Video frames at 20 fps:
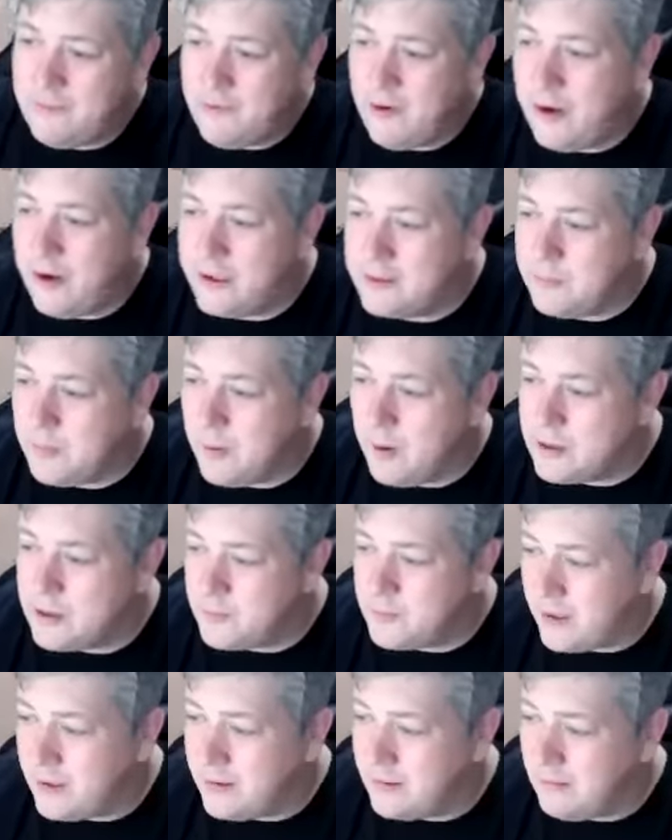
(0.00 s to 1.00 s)
very well
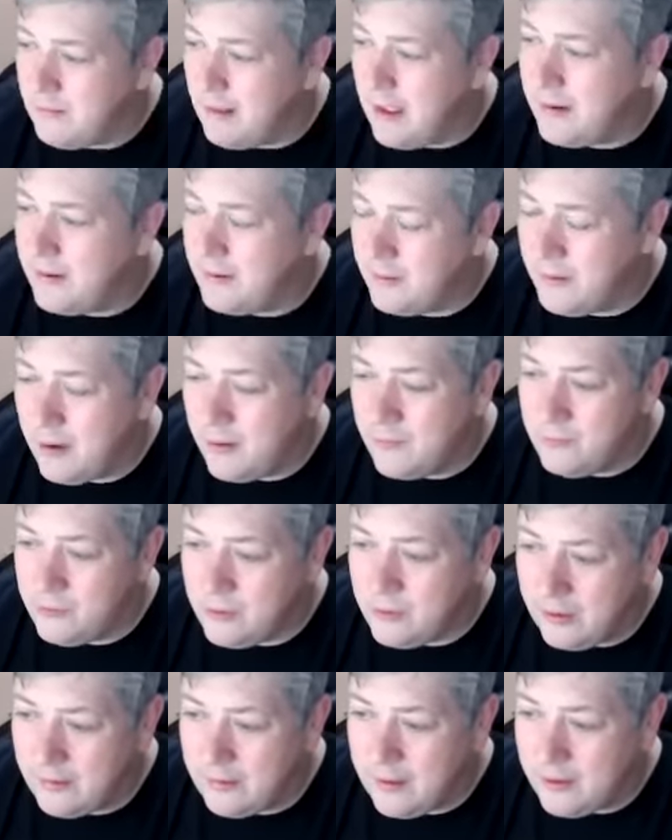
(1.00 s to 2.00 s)
explained. Glad. I'm
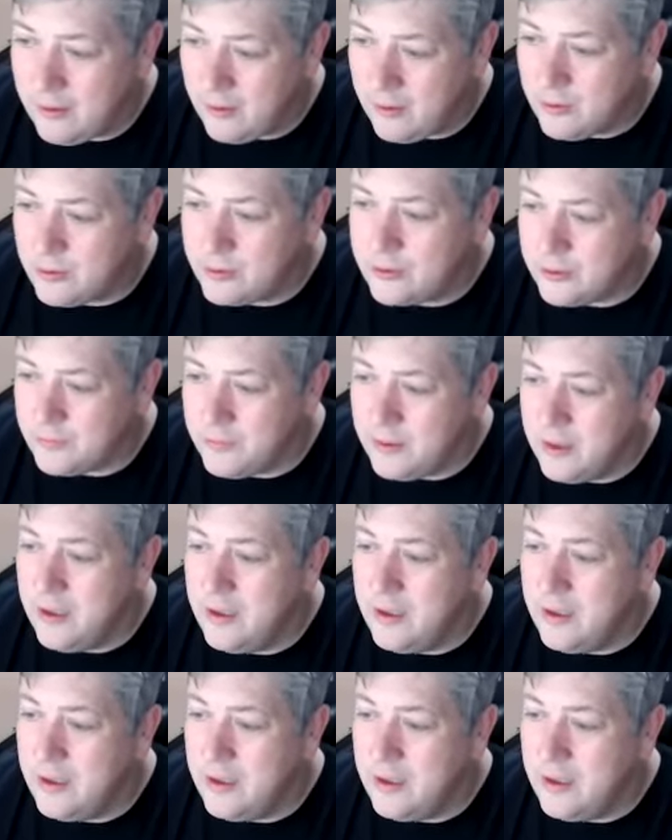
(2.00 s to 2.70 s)
really glad. Awesome.